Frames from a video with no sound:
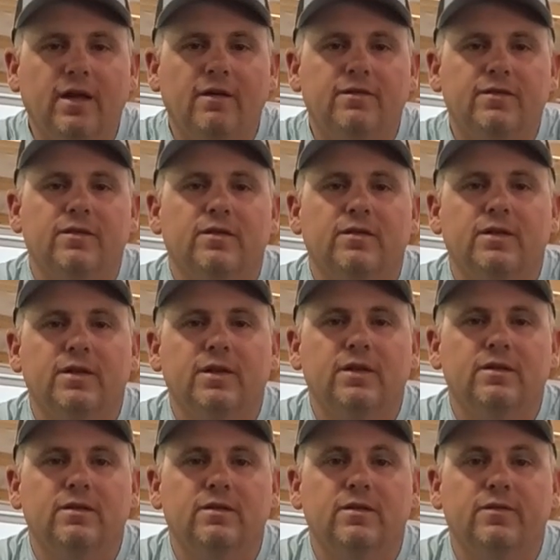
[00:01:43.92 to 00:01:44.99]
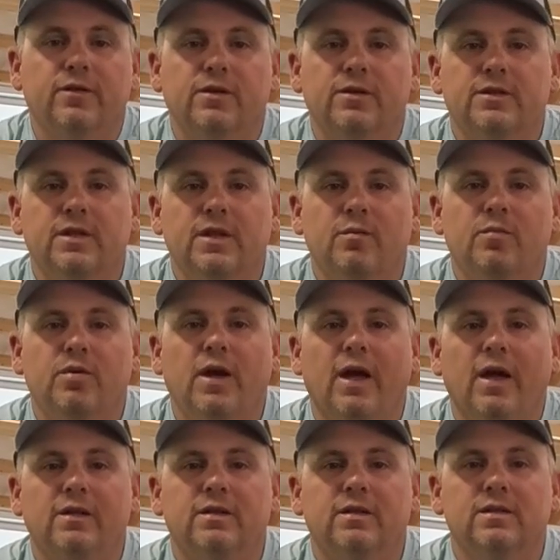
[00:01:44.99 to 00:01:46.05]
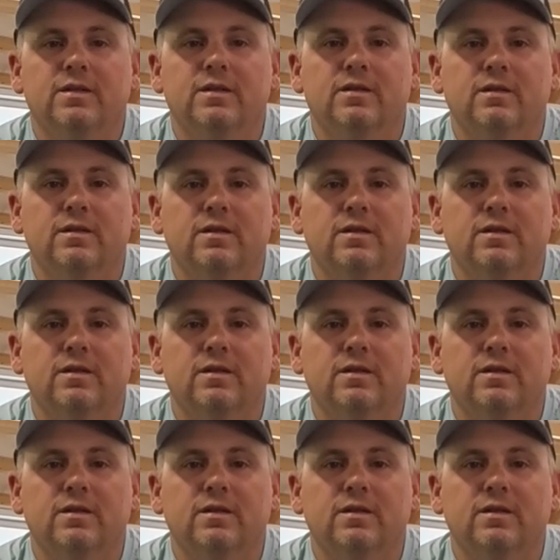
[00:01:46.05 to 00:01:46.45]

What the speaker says: after the first day of practice,